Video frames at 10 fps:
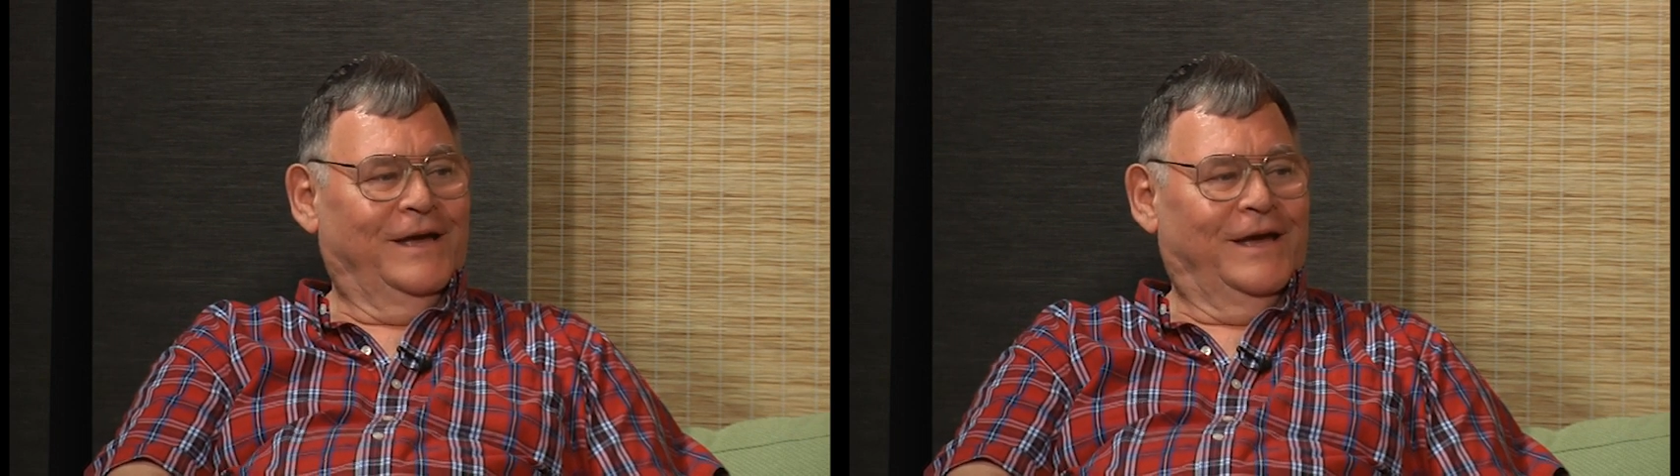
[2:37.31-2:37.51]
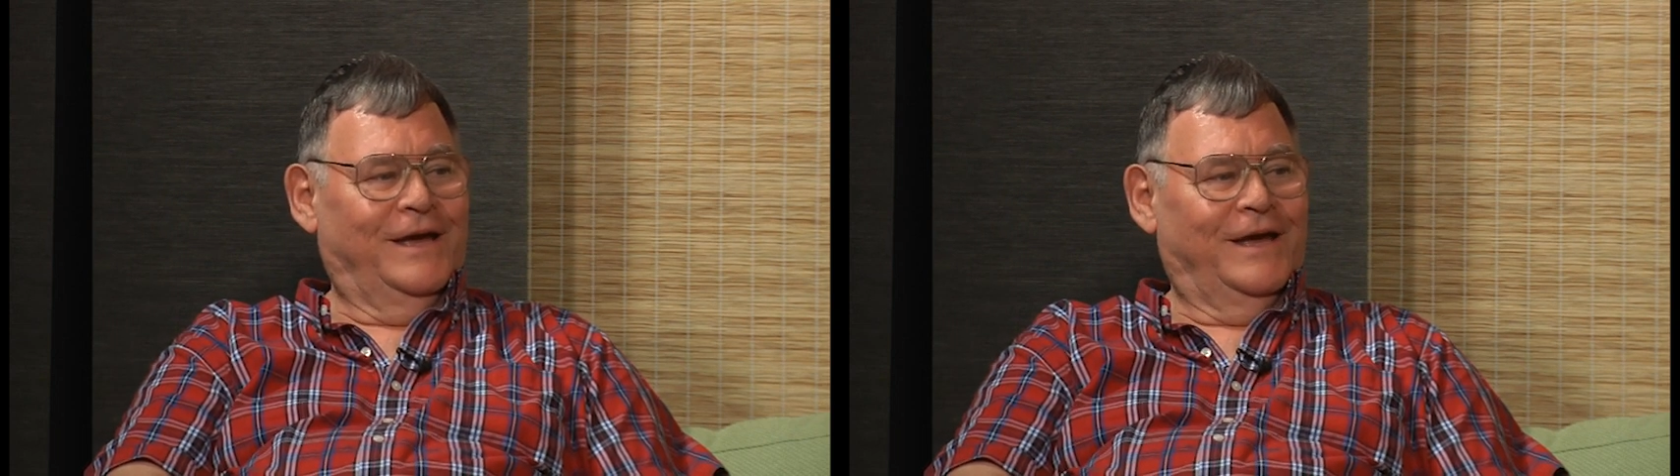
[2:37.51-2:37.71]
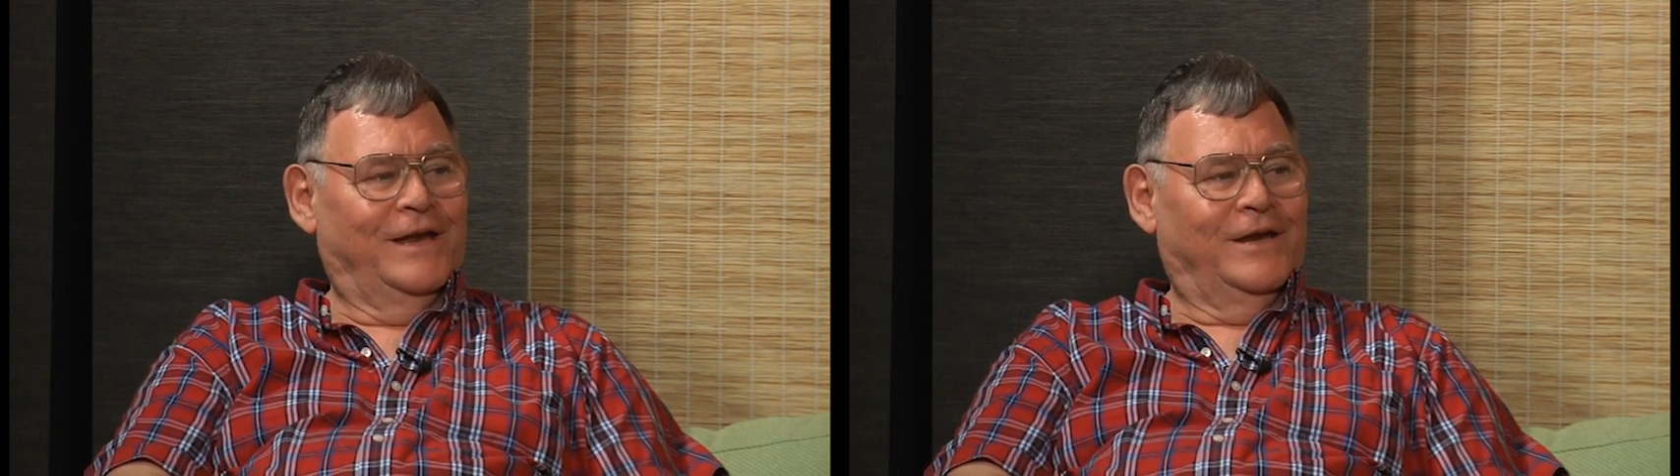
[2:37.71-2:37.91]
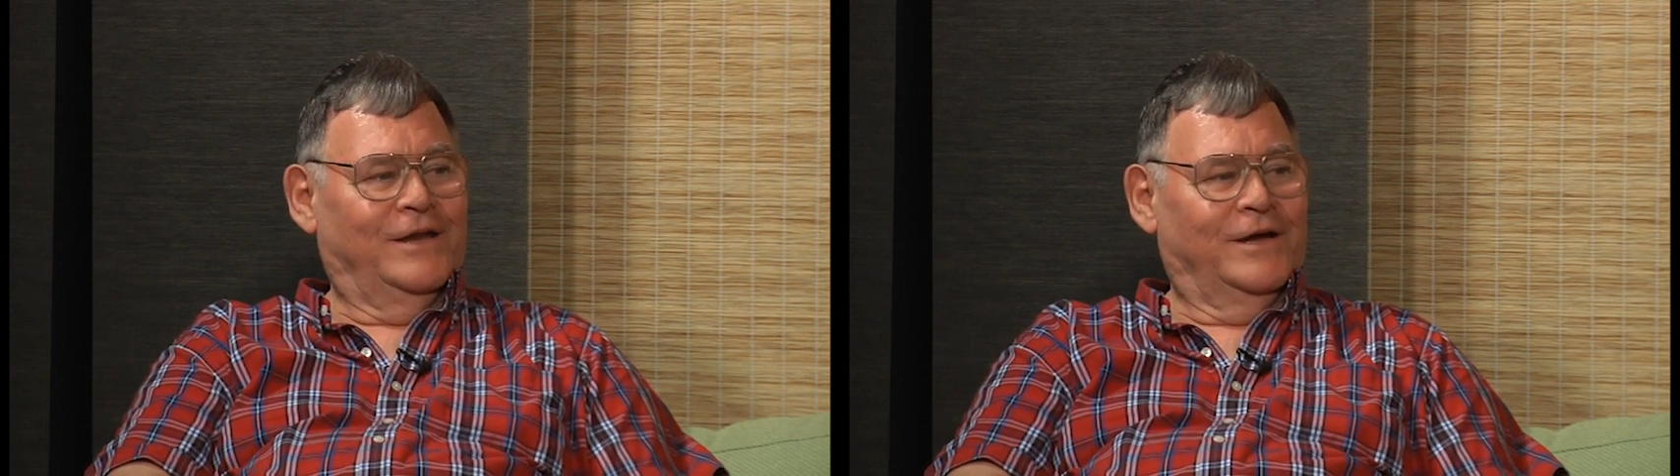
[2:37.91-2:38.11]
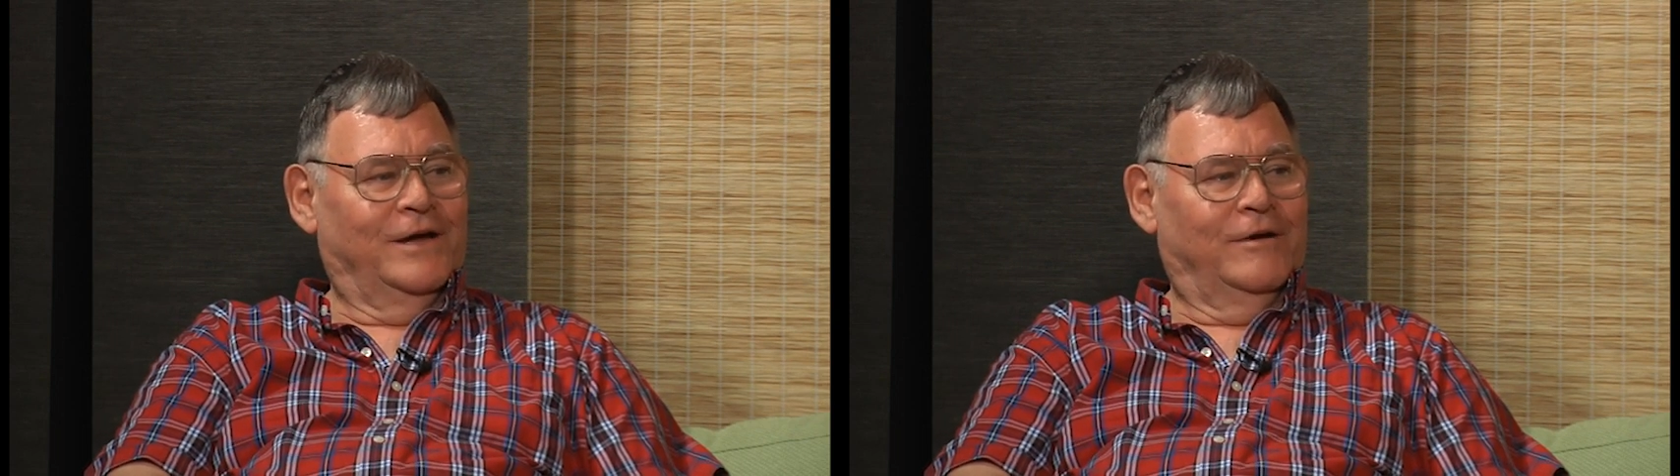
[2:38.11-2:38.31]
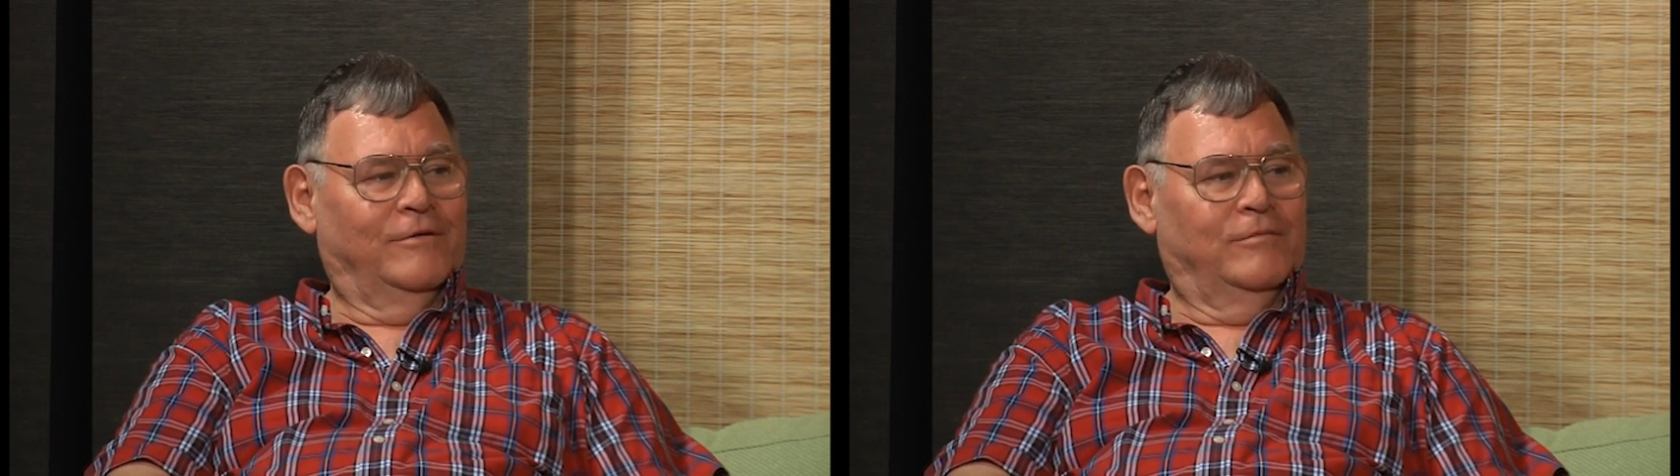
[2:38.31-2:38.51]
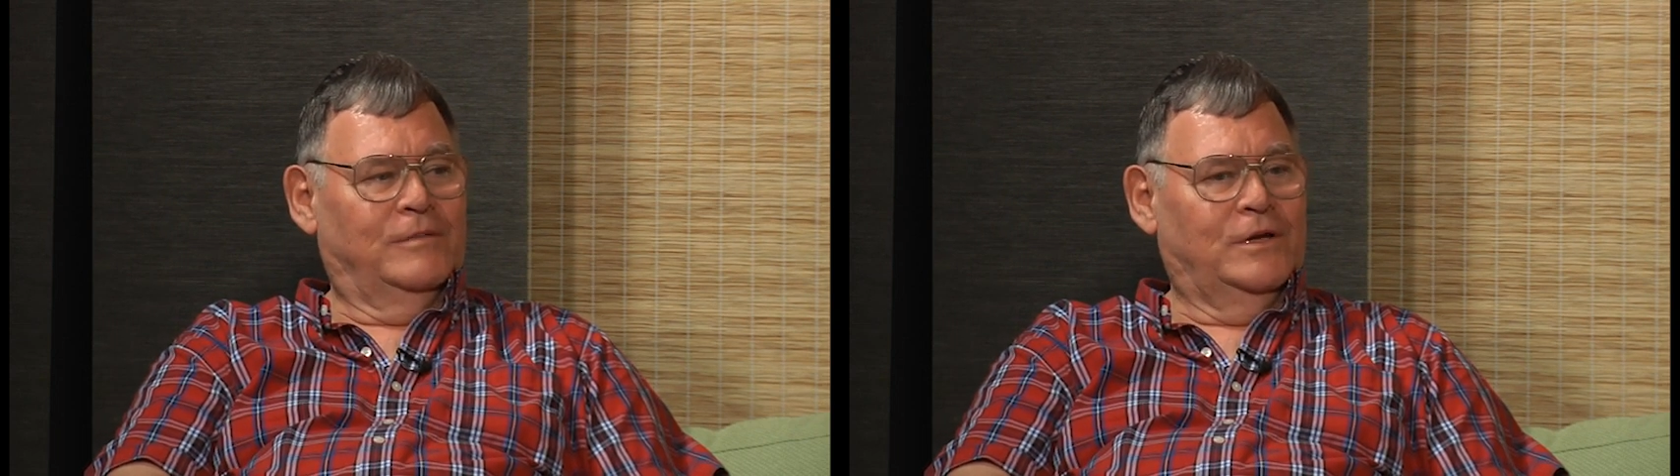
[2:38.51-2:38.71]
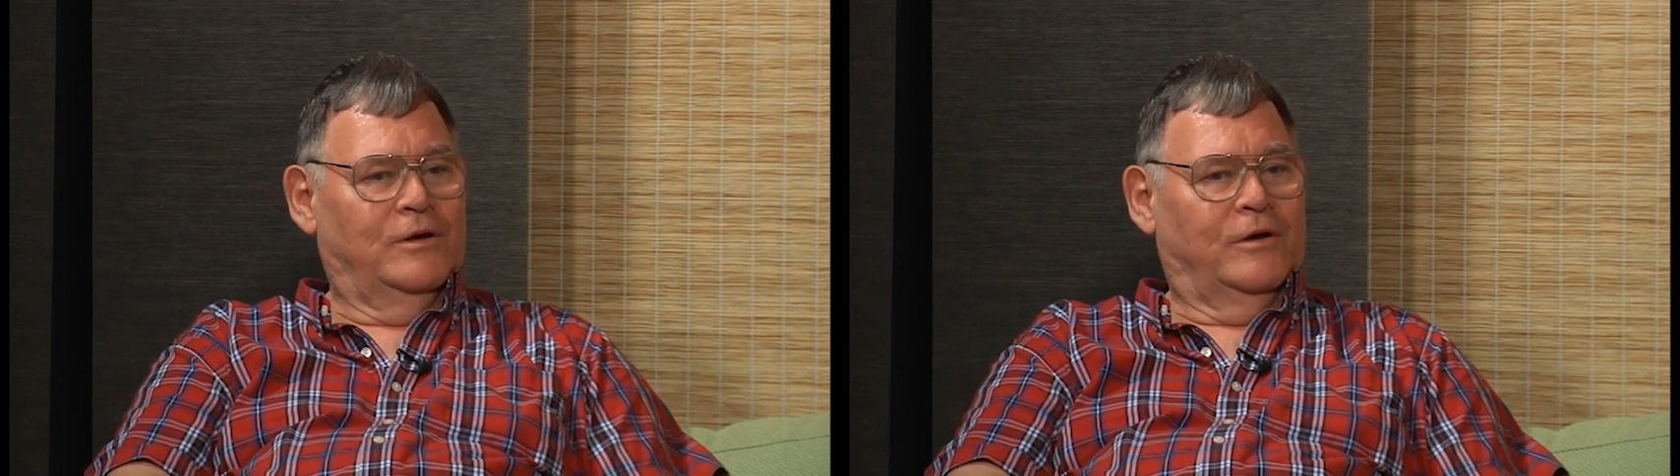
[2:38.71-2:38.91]
And,
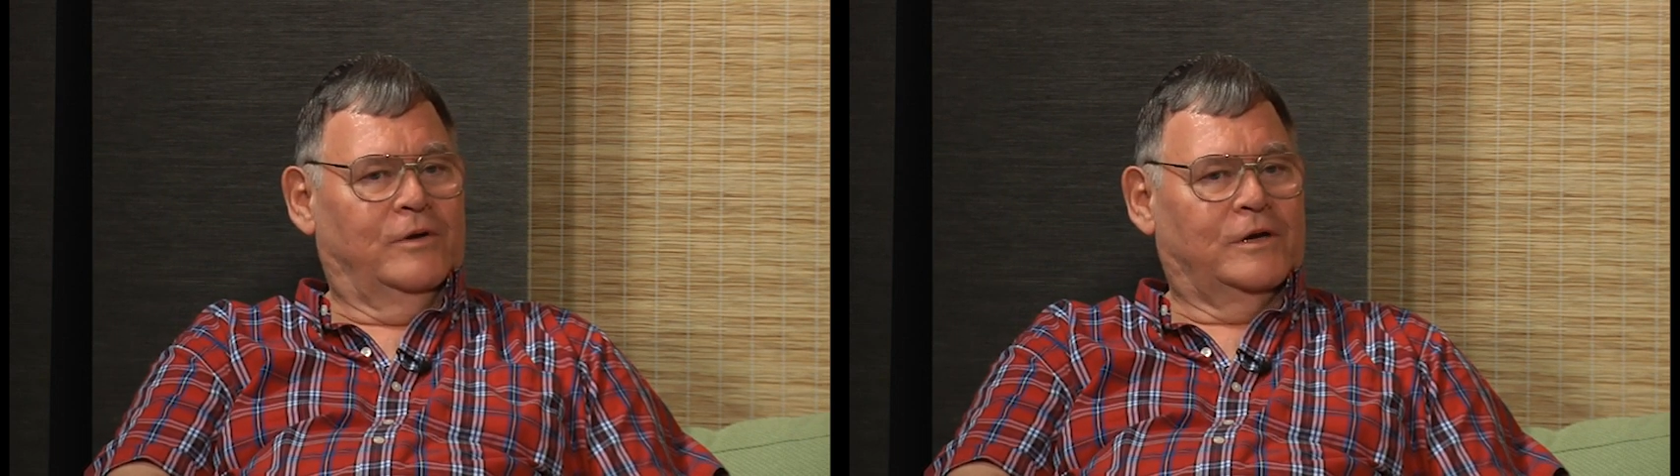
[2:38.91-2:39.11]
you know,